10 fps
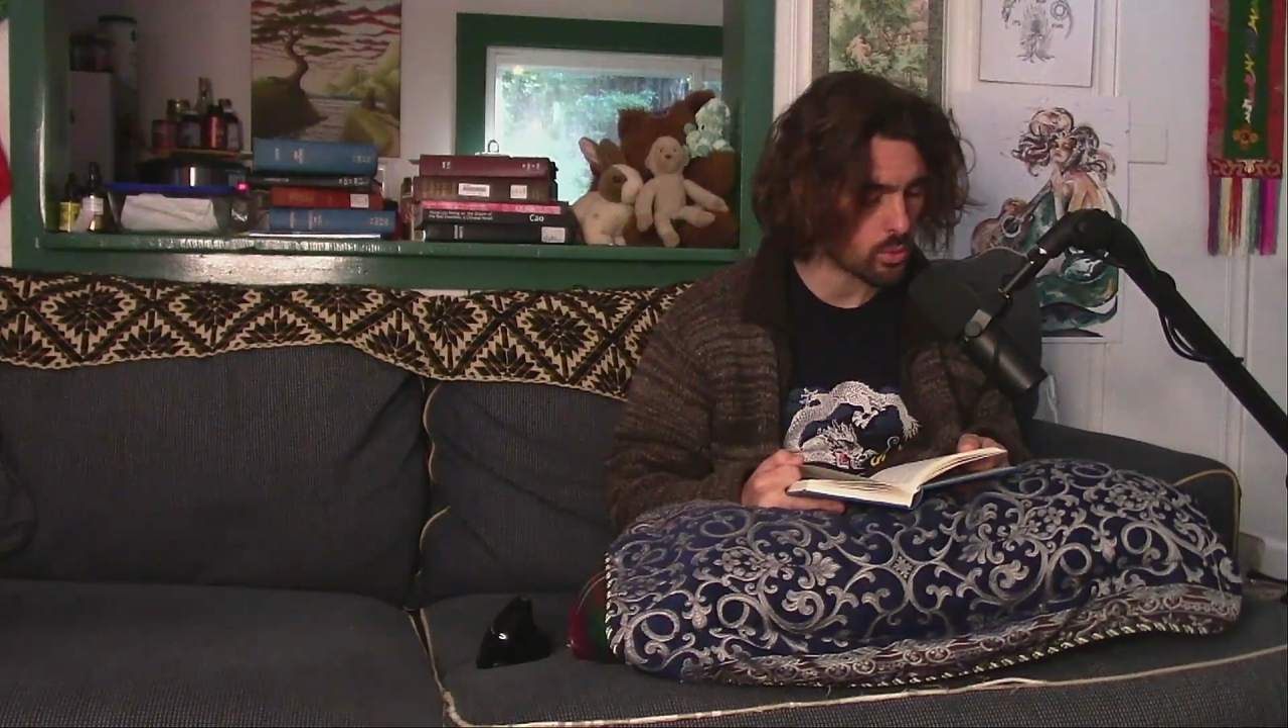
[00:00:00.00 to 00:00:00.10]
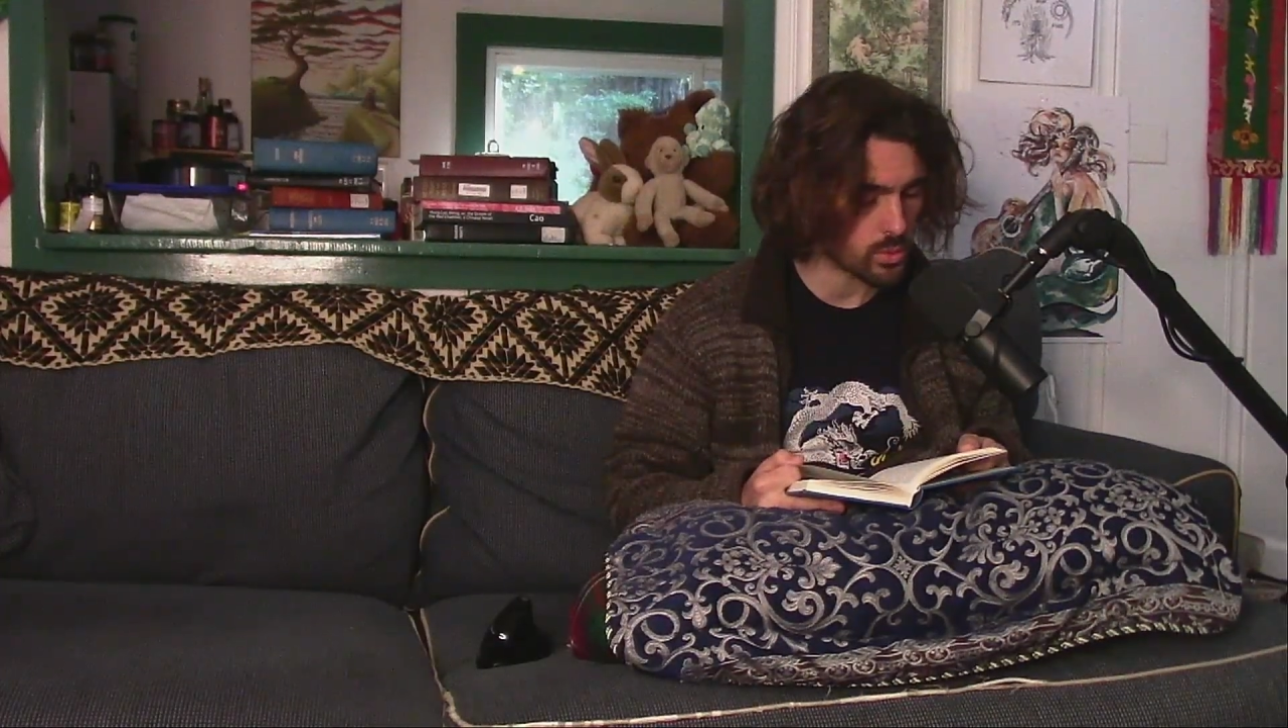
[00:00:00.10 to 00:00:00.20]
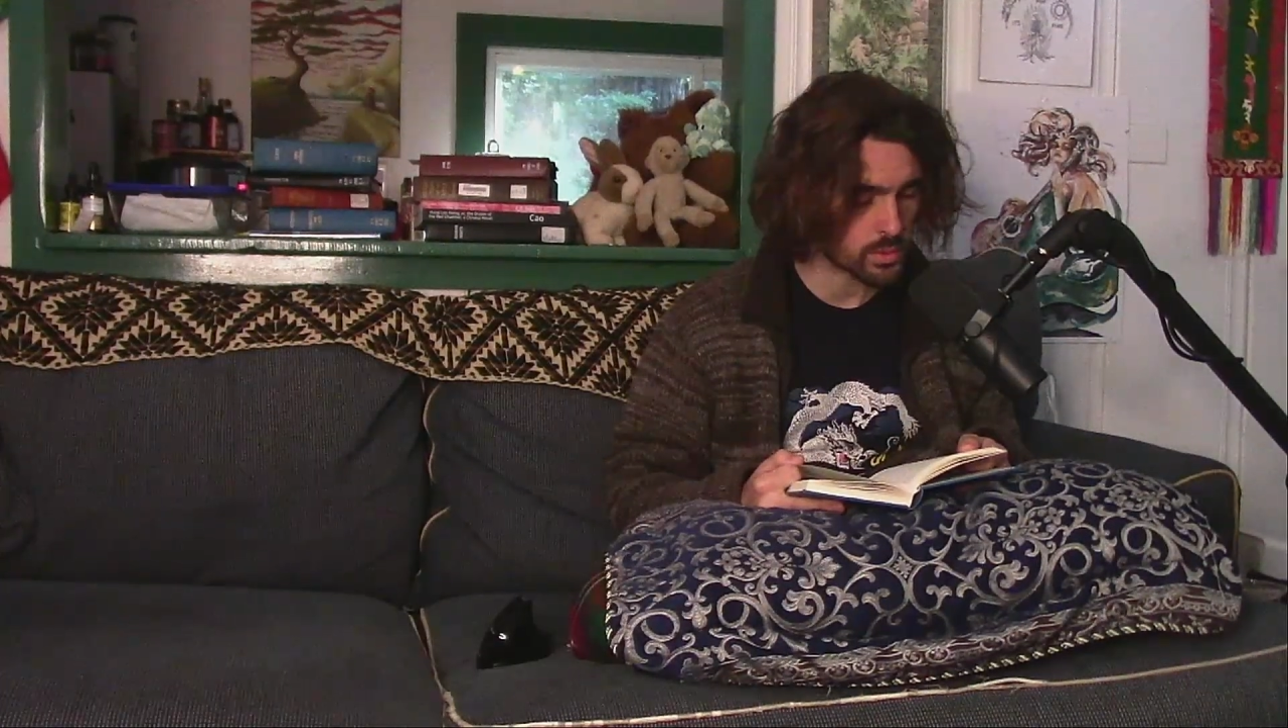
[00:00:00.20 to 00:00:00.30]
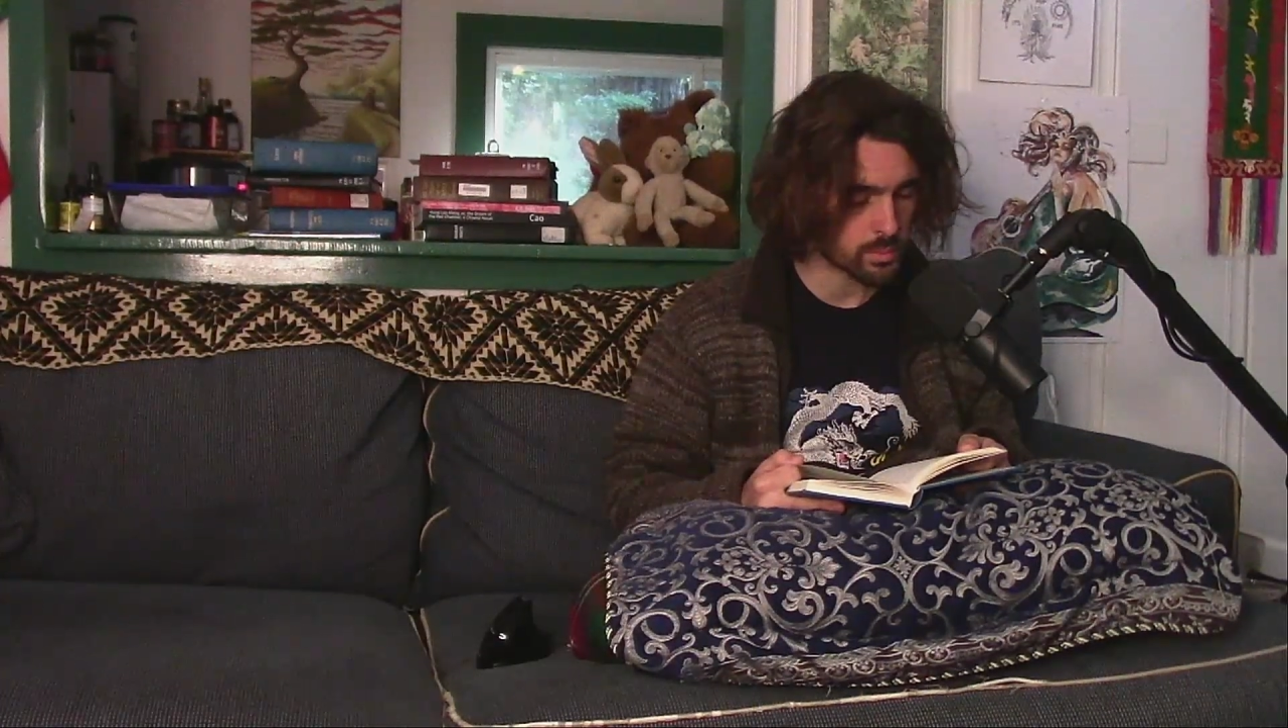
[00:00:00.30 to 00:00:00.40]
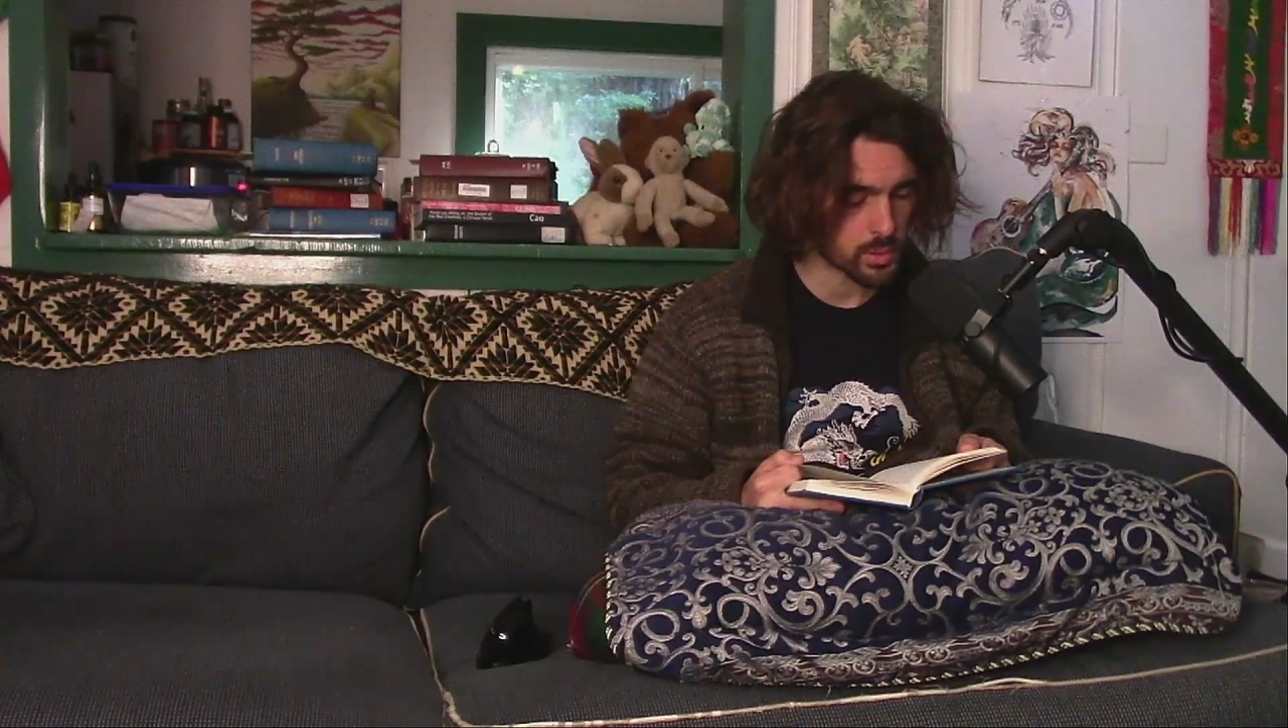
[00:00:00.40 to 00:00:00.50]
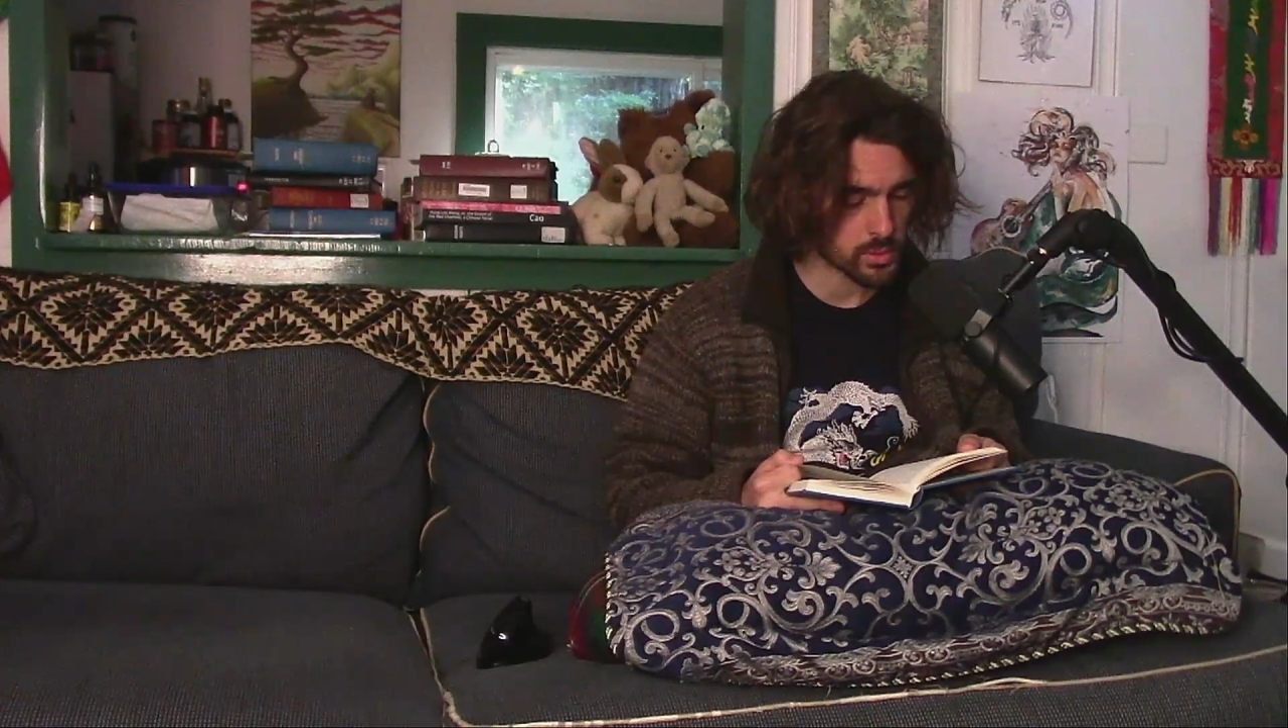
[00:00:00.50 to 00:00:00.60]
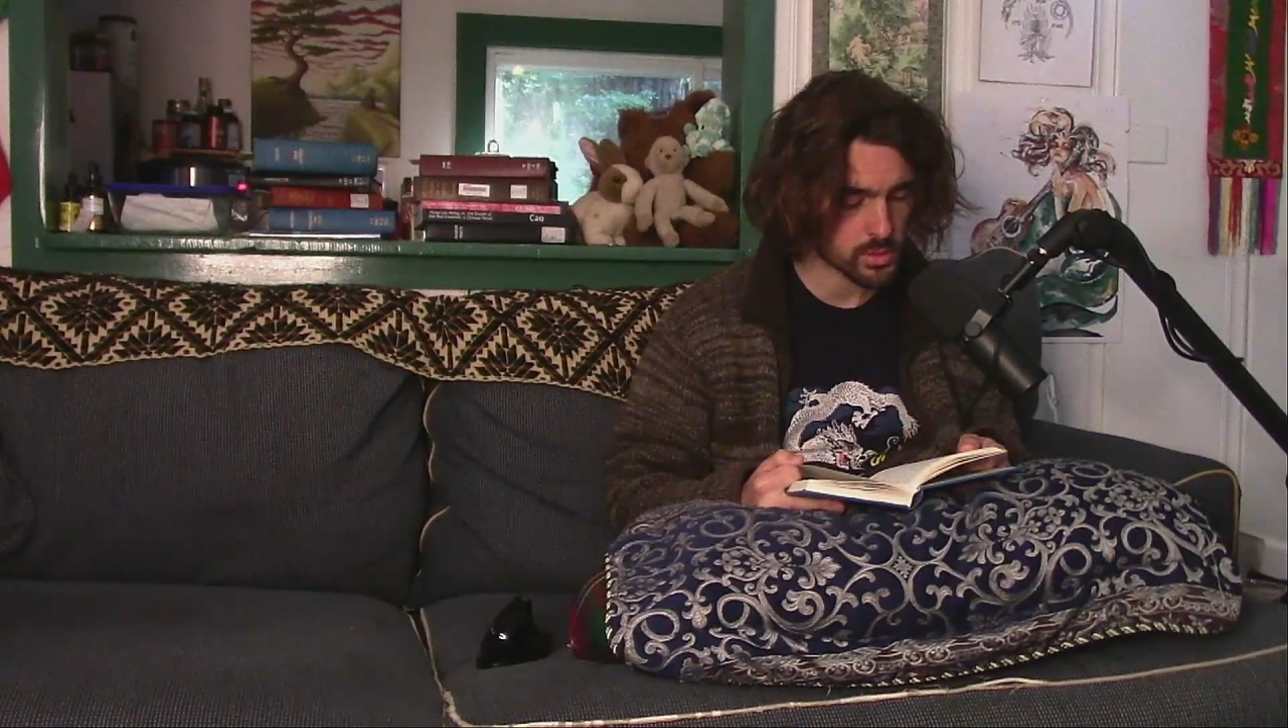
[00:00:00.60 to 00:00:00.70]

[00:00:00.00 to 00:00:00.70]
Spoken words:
had burst